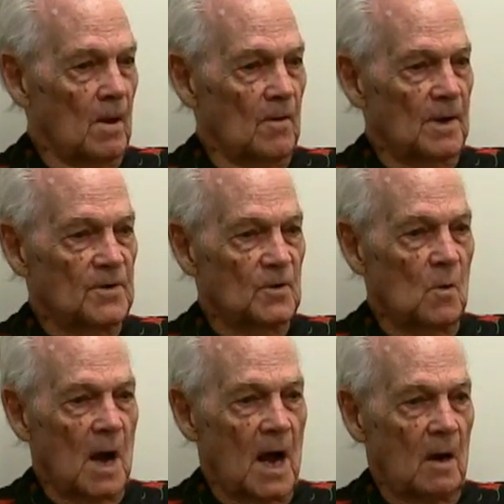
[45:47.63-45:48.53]
Granger
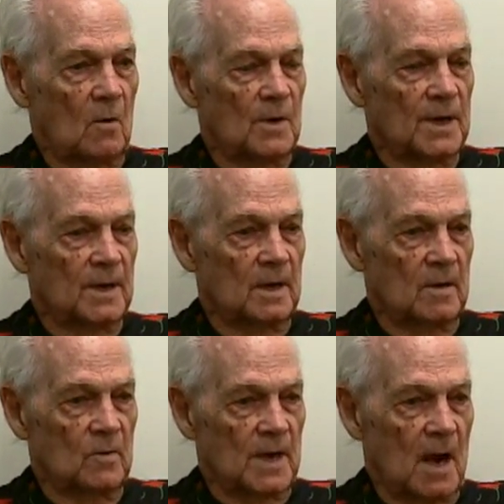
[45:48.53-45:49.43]
Wild,
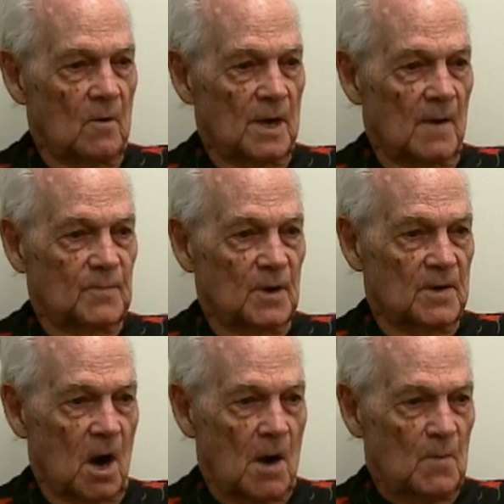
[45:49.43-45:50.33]
when I went up to
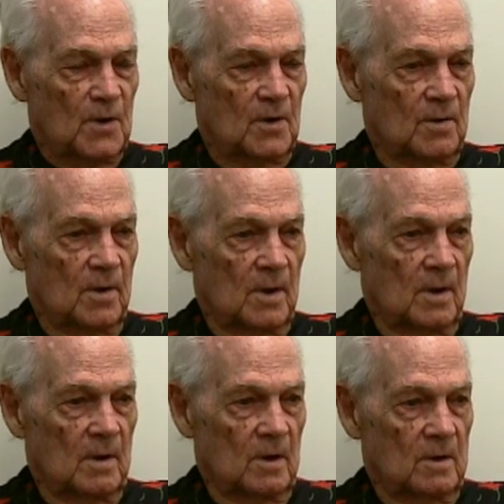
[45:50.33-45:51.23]
Dartmouth
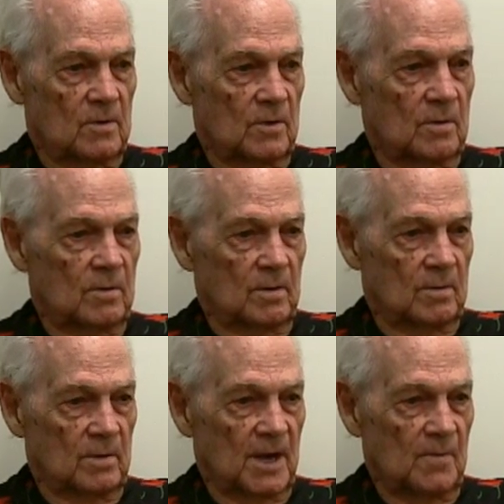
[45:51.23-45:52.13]
to
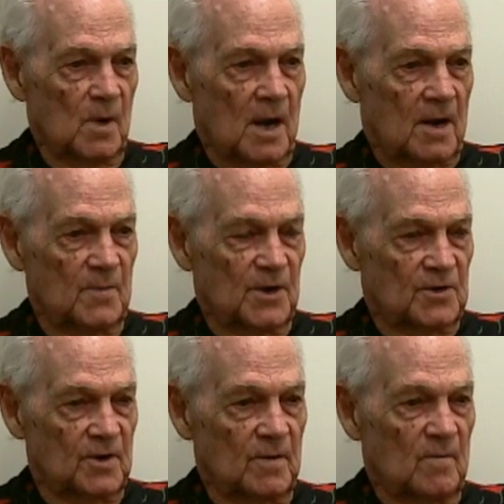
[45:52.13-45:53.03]
get my
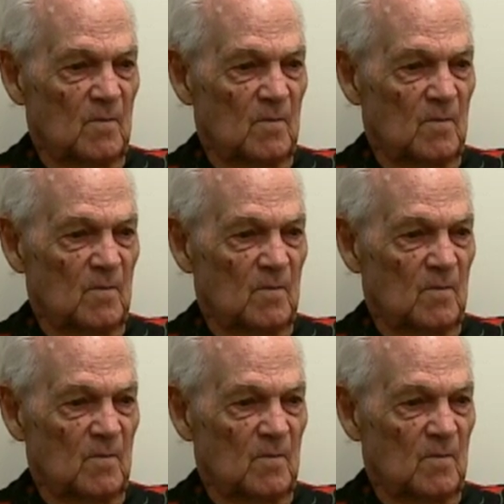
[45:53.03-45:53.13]
commission,